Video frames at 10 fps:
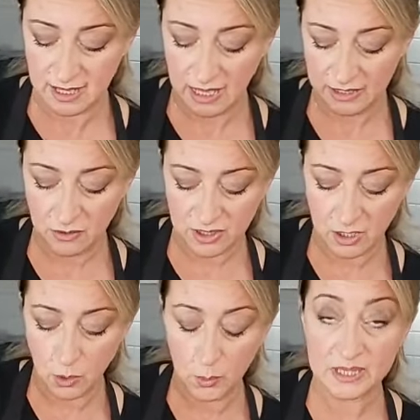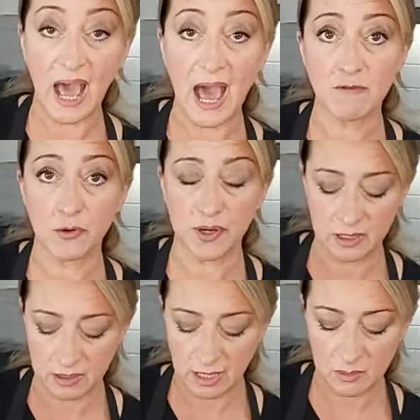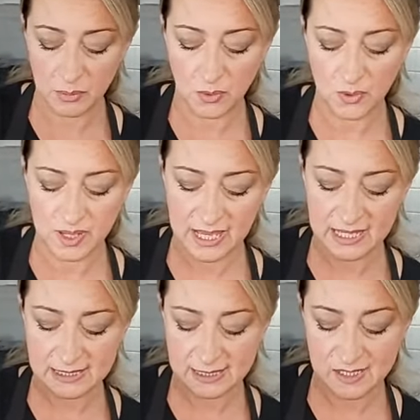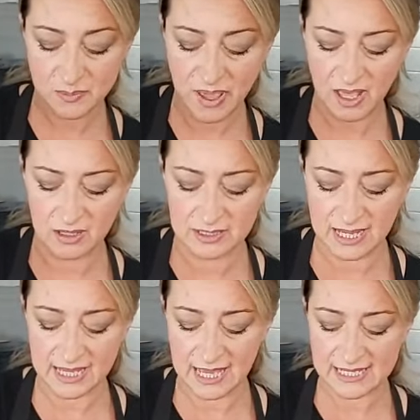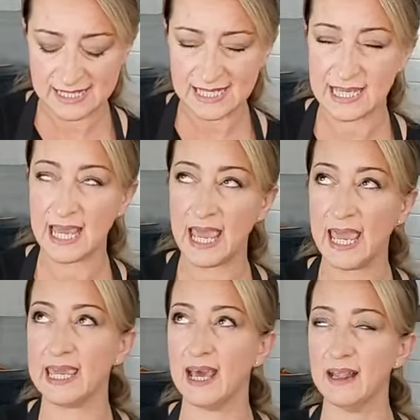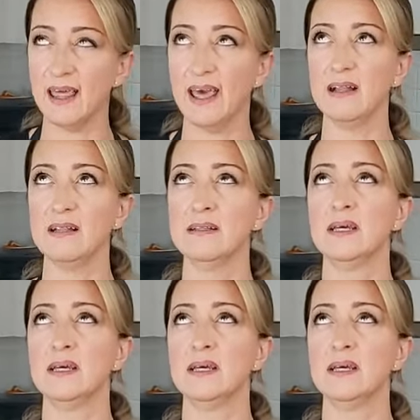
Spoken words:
And you can go with Ivory. Calbo is spelled, I guess, Callebeaut.